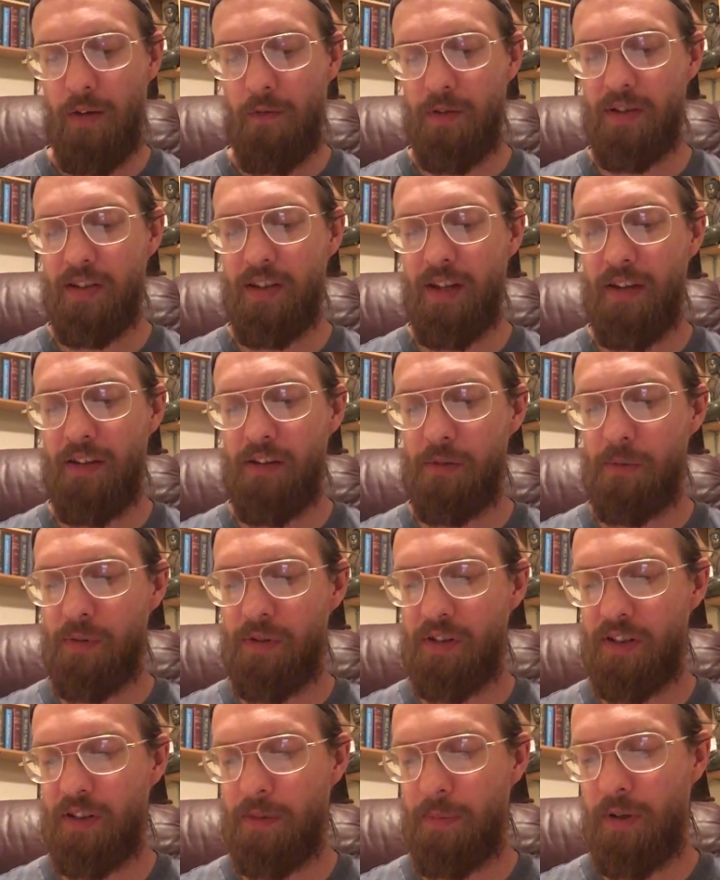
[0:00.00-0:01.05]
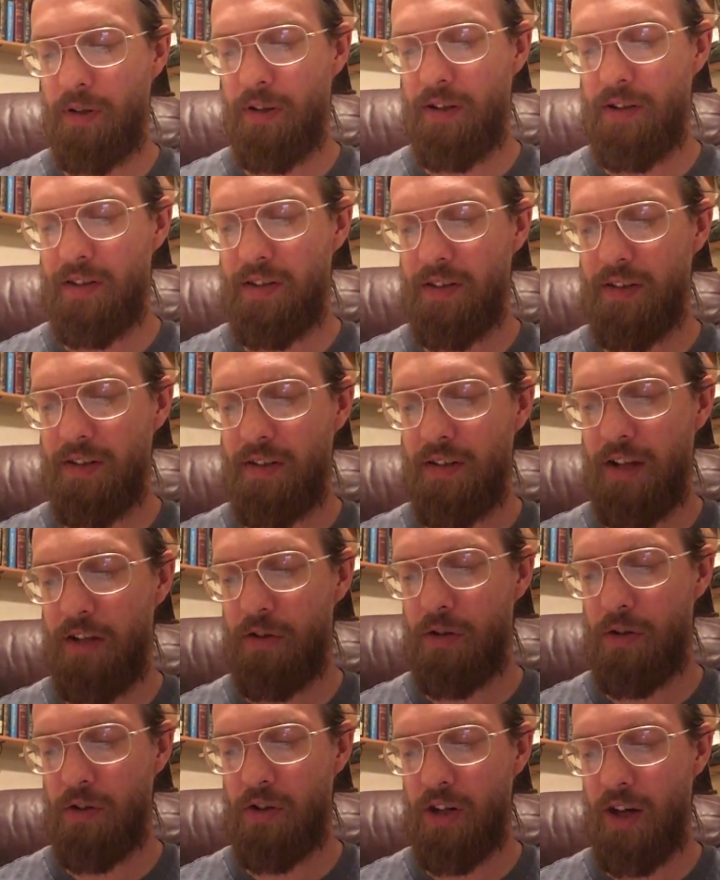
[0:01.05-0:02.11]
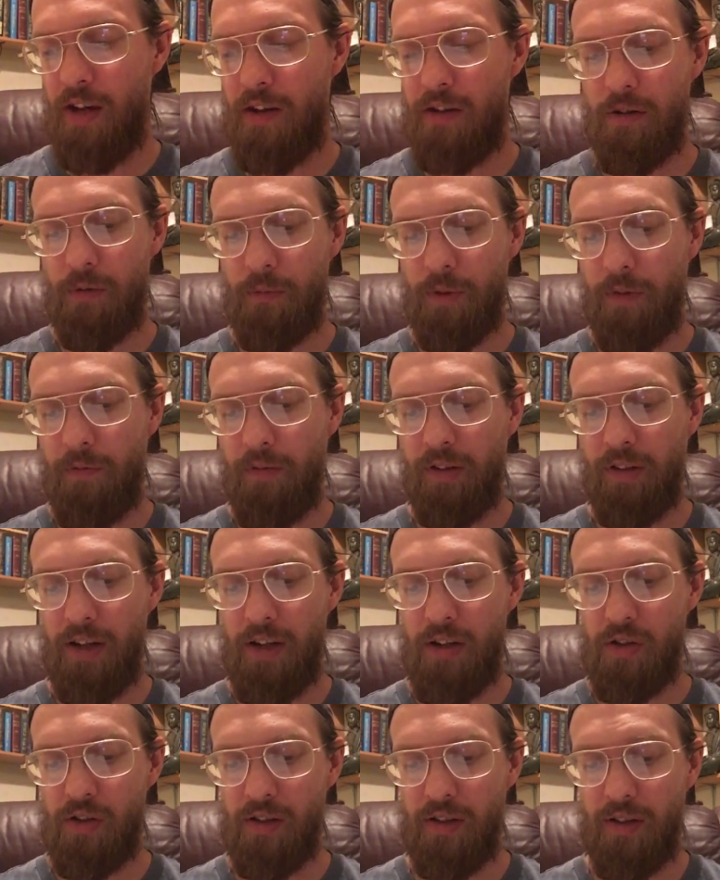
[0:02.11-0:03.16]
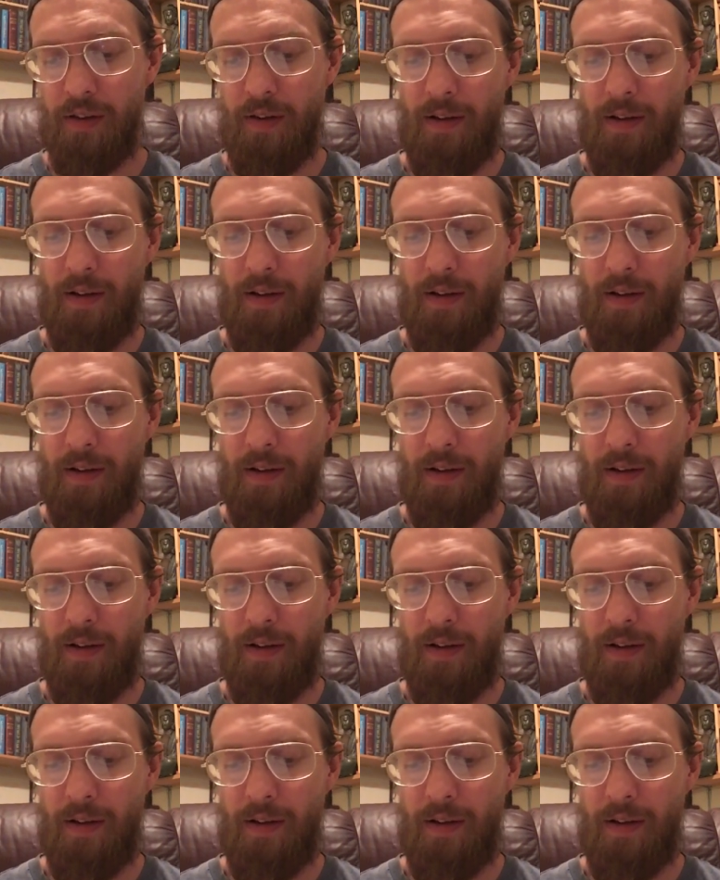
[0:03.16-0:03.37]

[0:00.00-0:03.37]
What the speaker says: For sadness was experiencing a nature-changing revelation